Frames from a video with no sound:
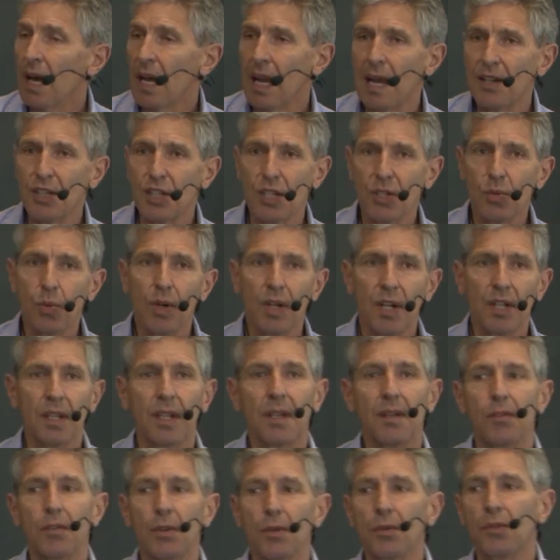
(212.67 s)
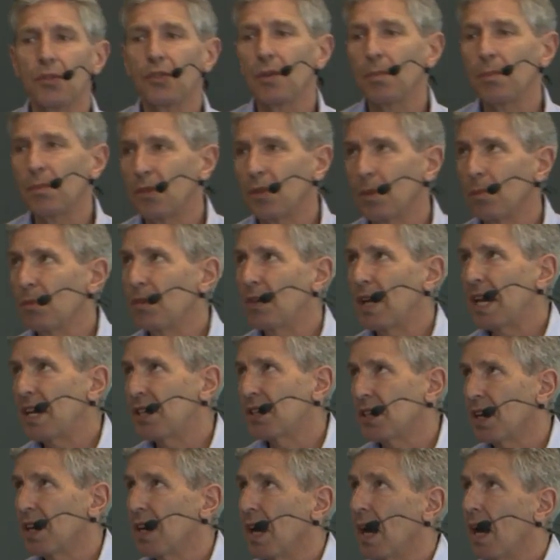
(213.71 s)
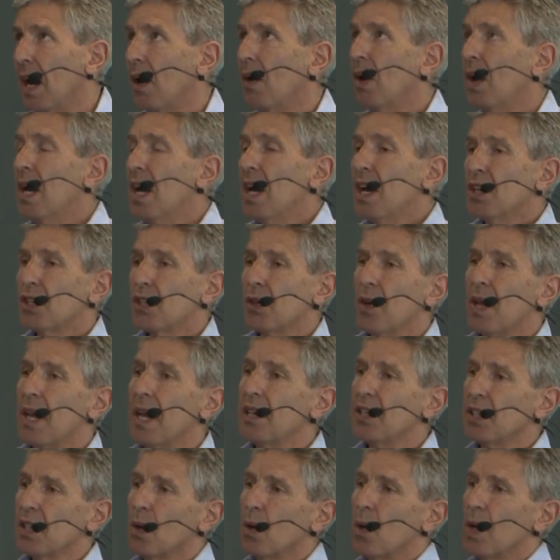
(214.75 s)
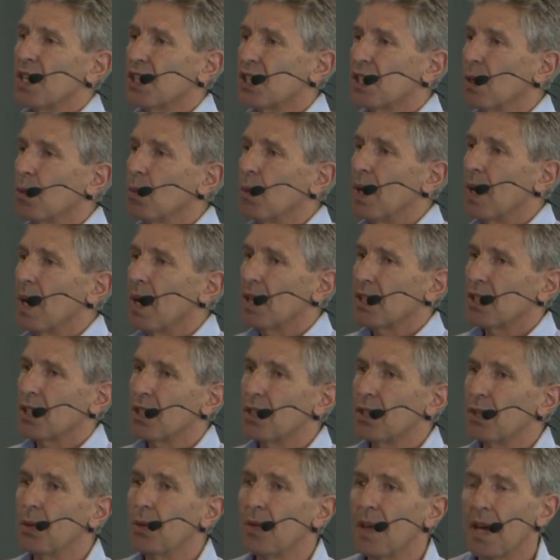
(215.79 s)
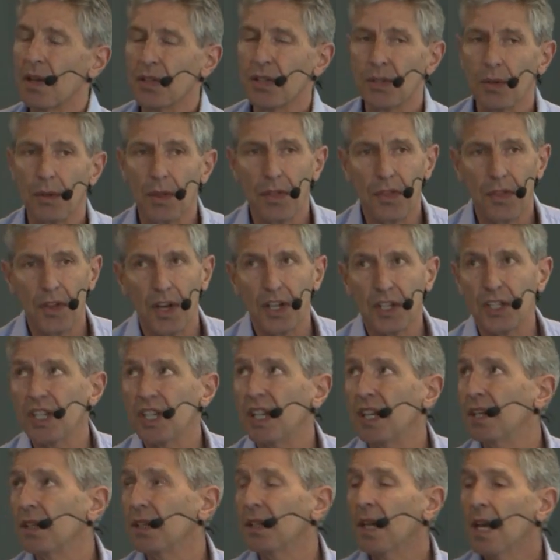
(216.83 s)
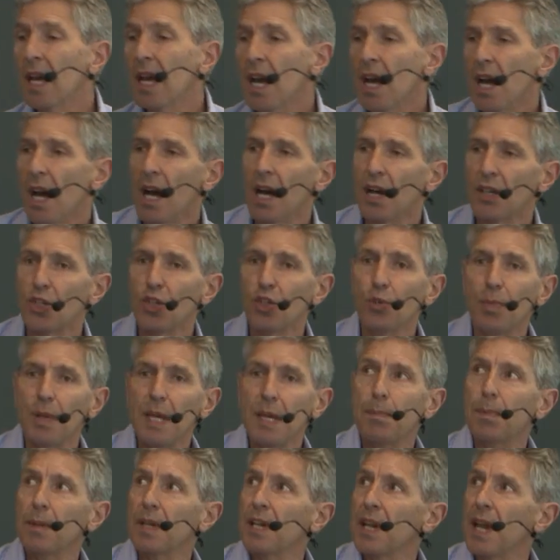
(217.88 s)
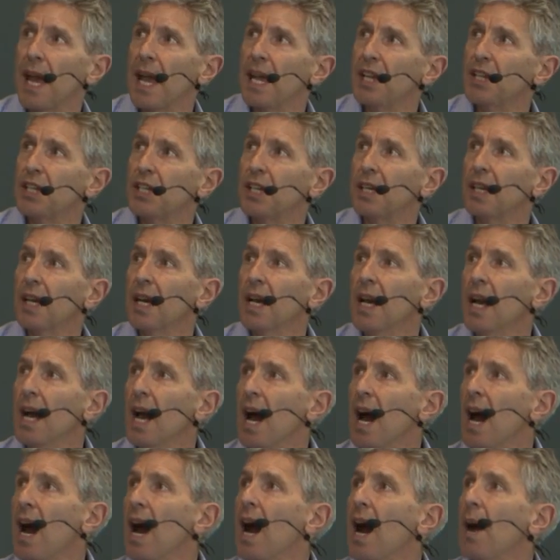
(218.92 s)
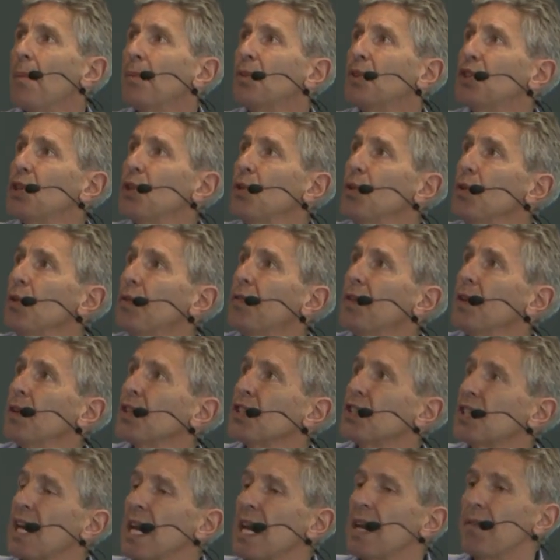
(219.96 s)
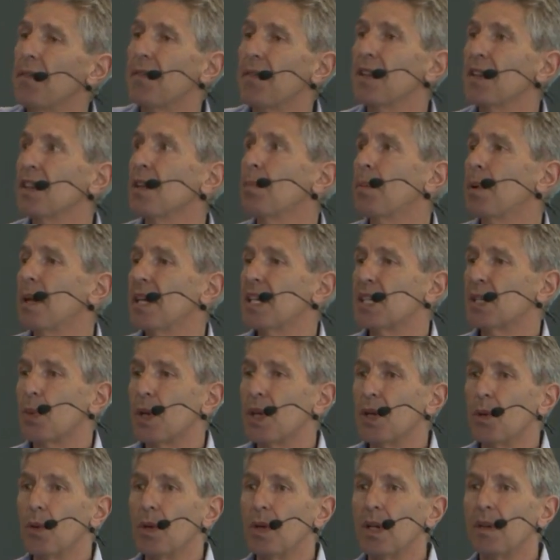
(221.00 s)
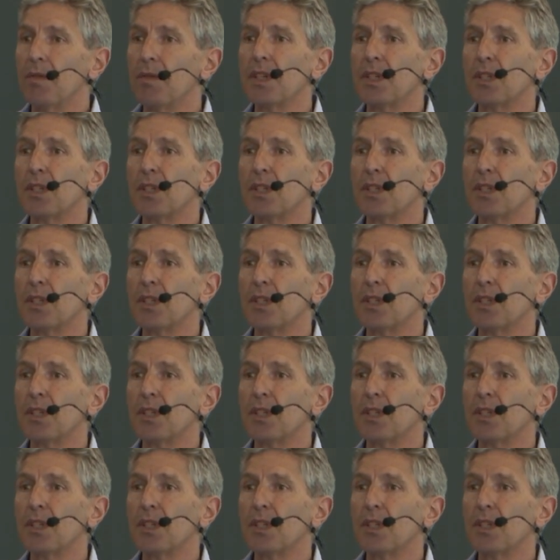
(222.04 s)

And I just want to give you some, some data now. So here's a question we asked in 2013 uh, to people in Haiti. Um, do you feel safe in the place where you live?